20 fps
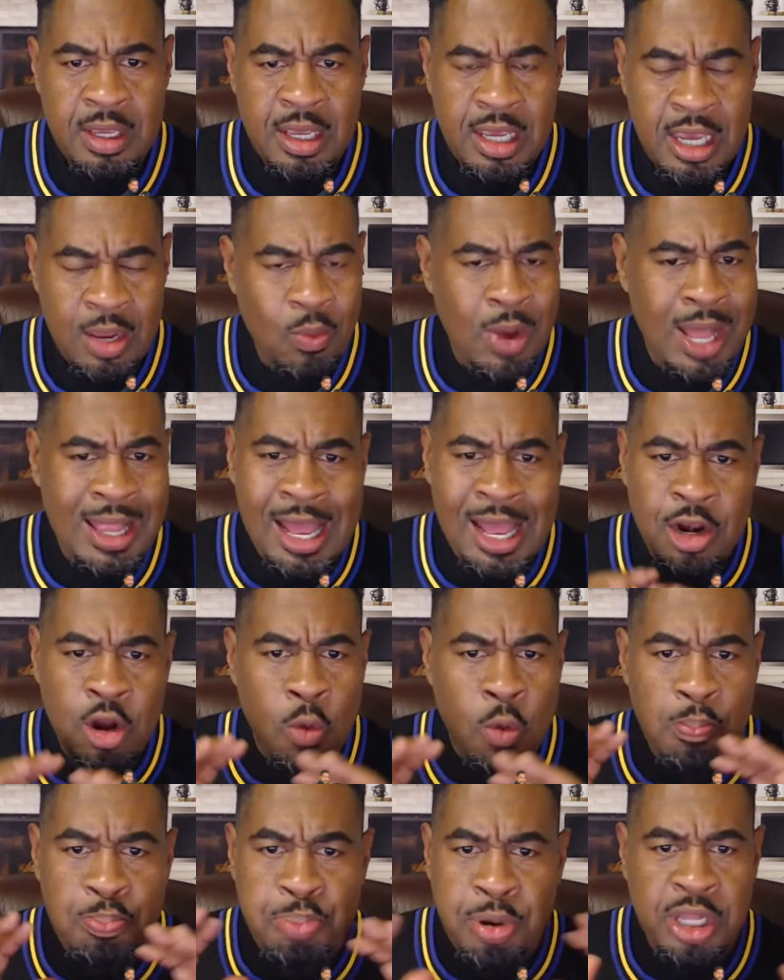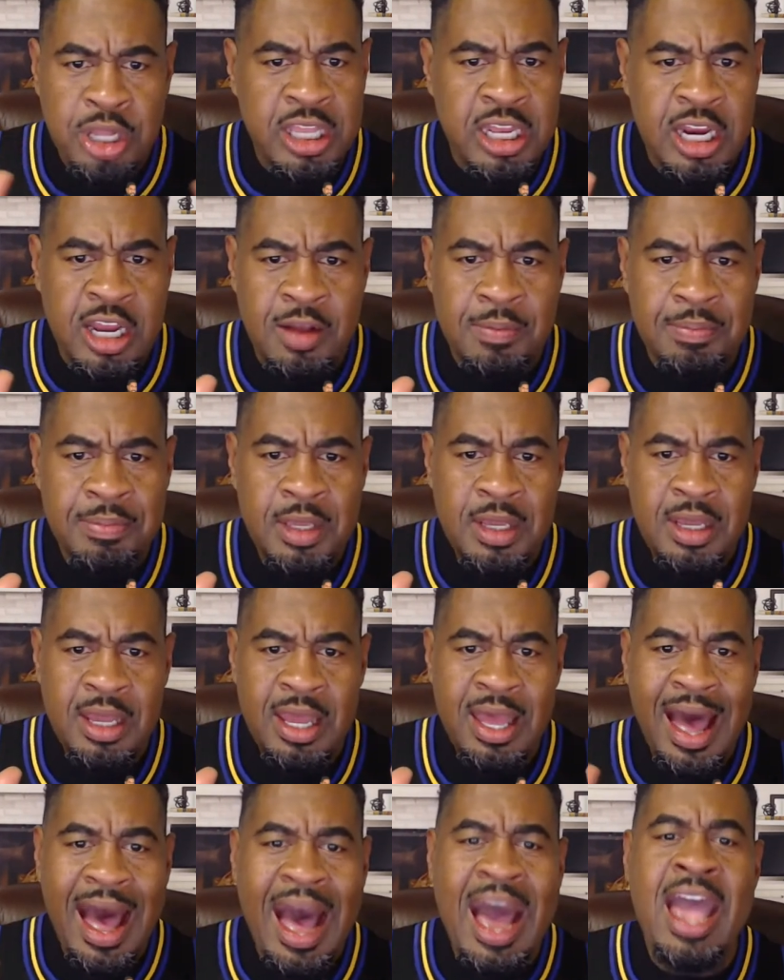And while I don't bully them,
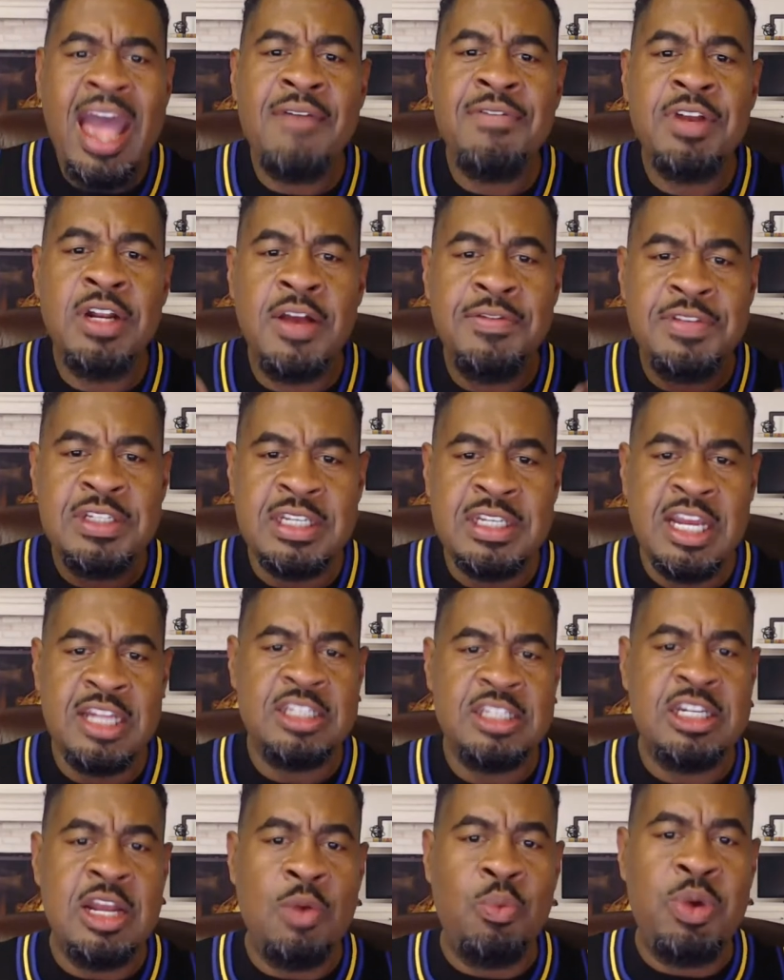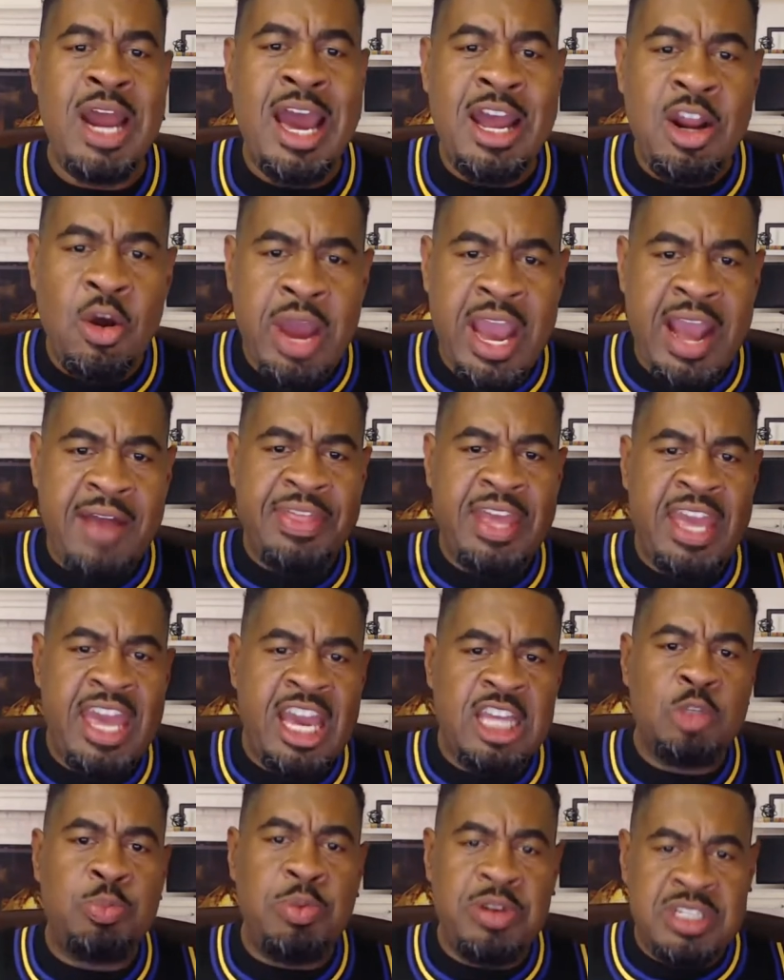I have enough sense that when I don't have the
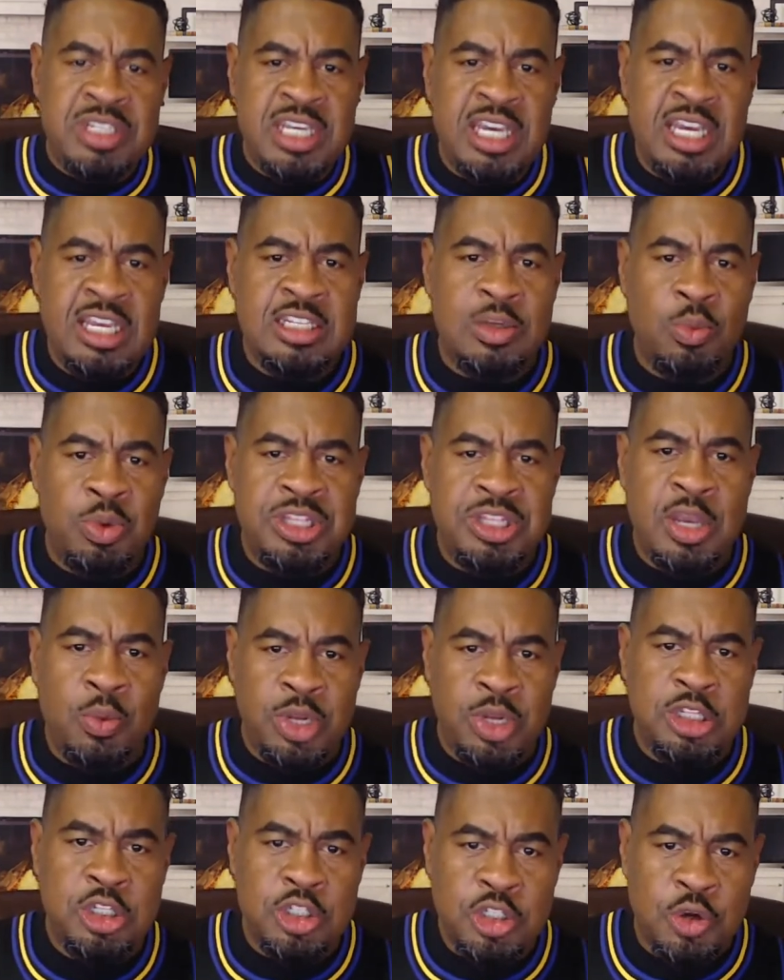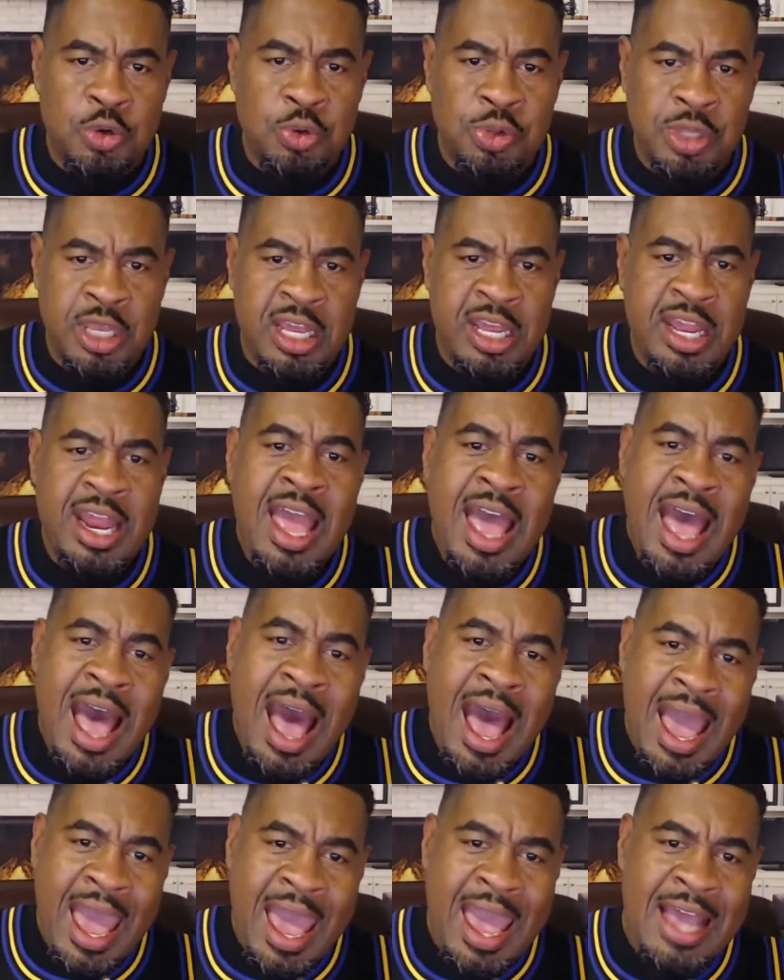expertise and what they went to school in,
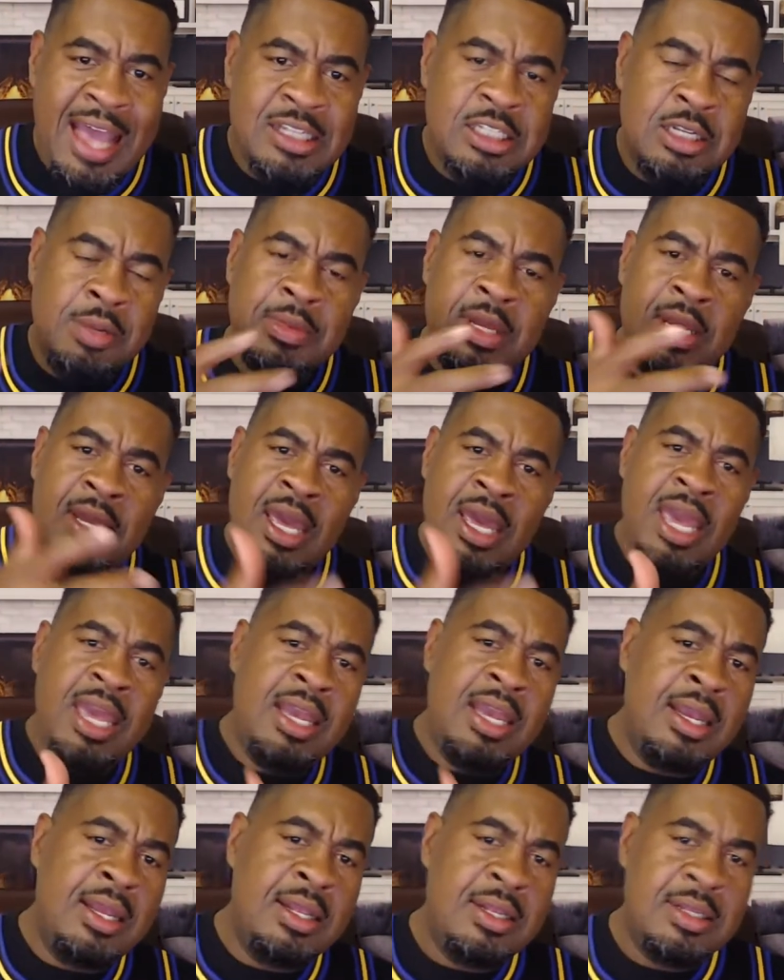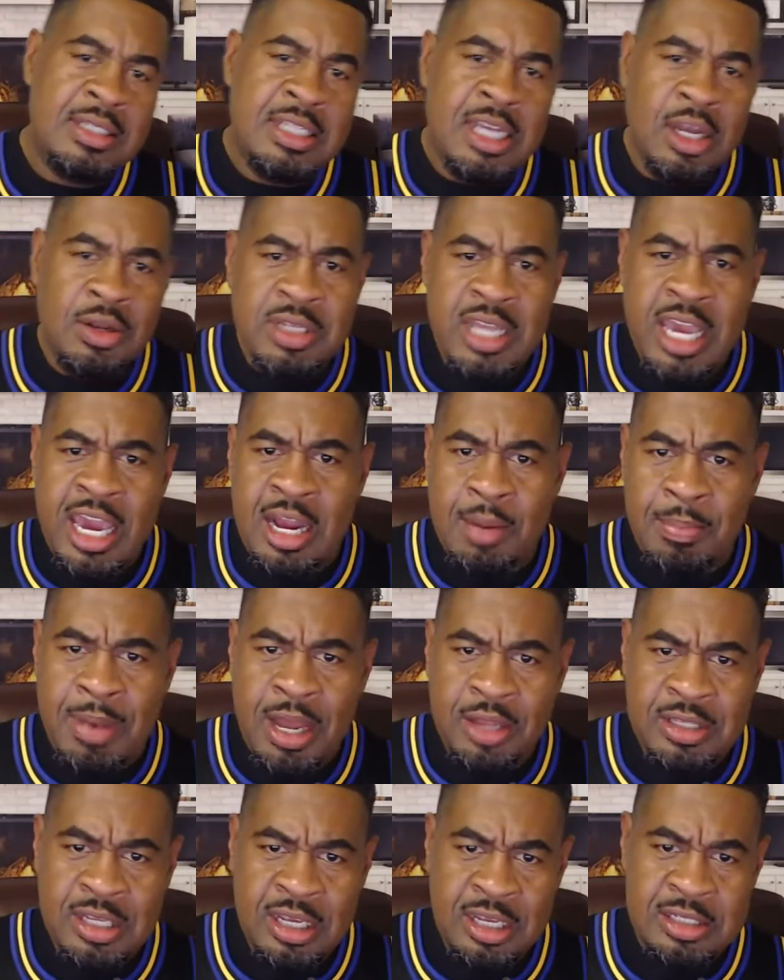I ask them, hey, tell dad
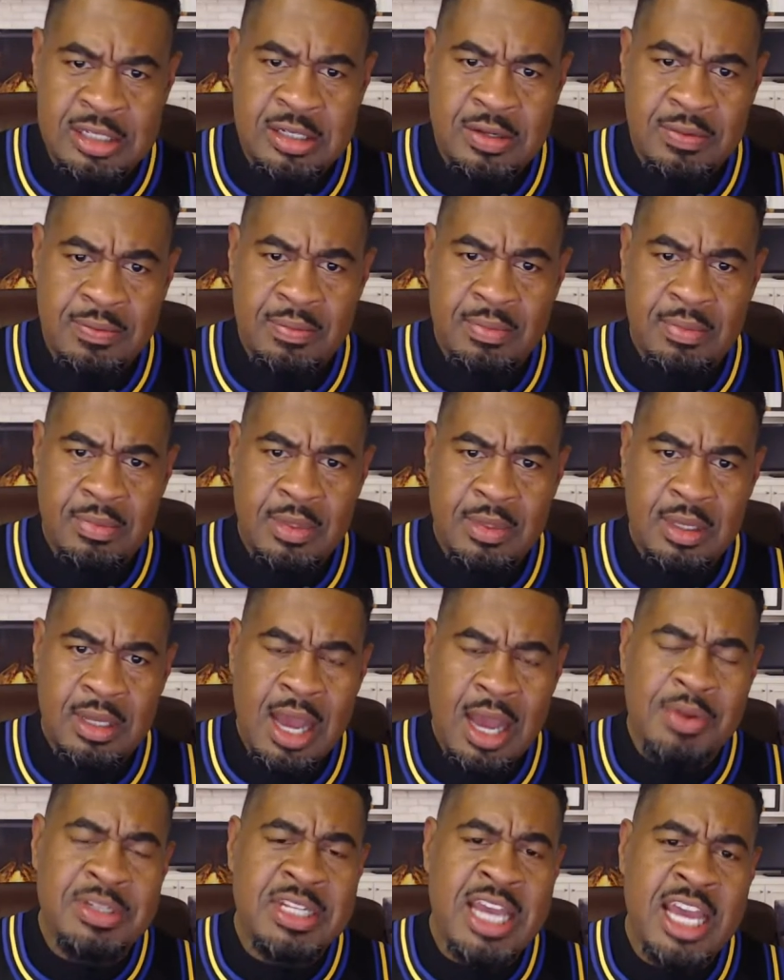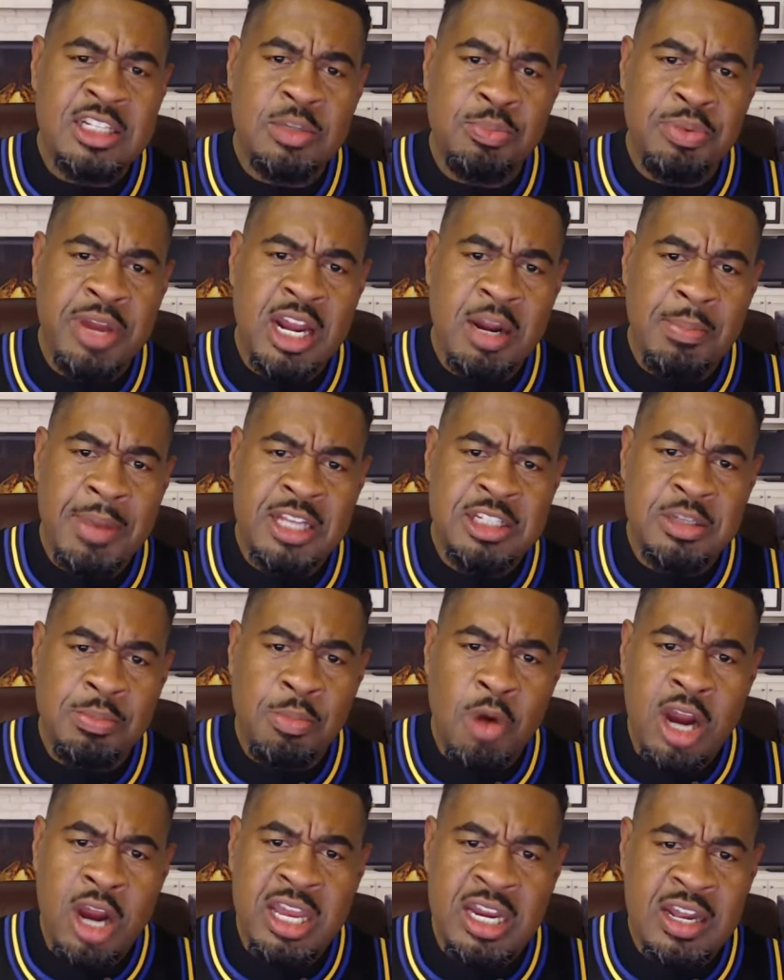about this. I was asking Brianna about some
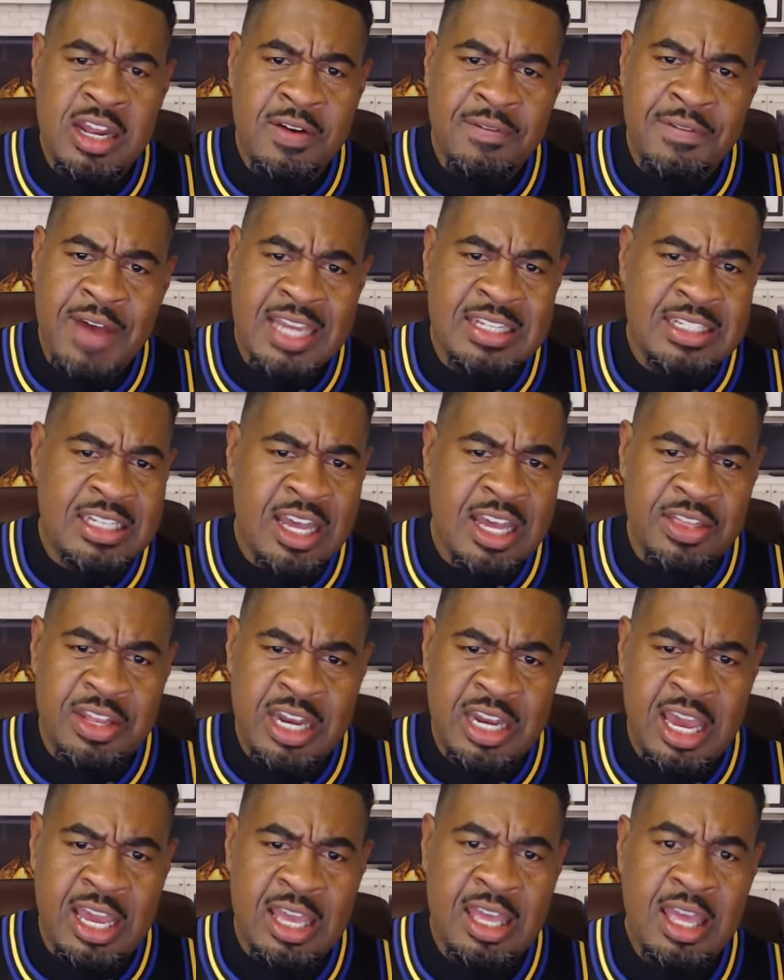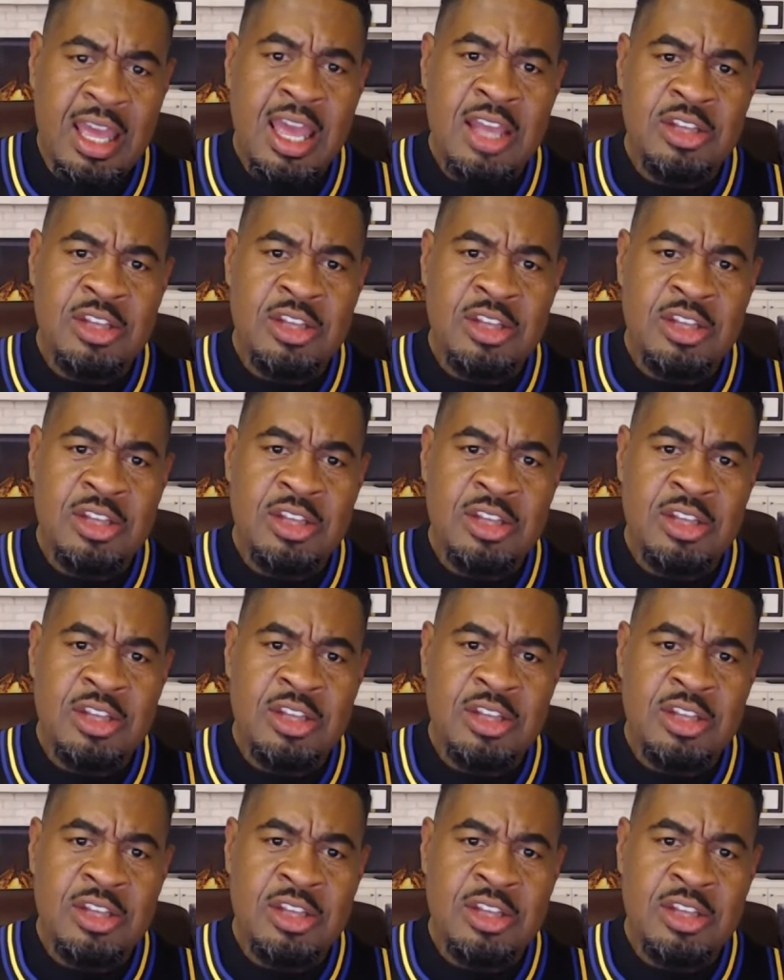marketing advice the other day.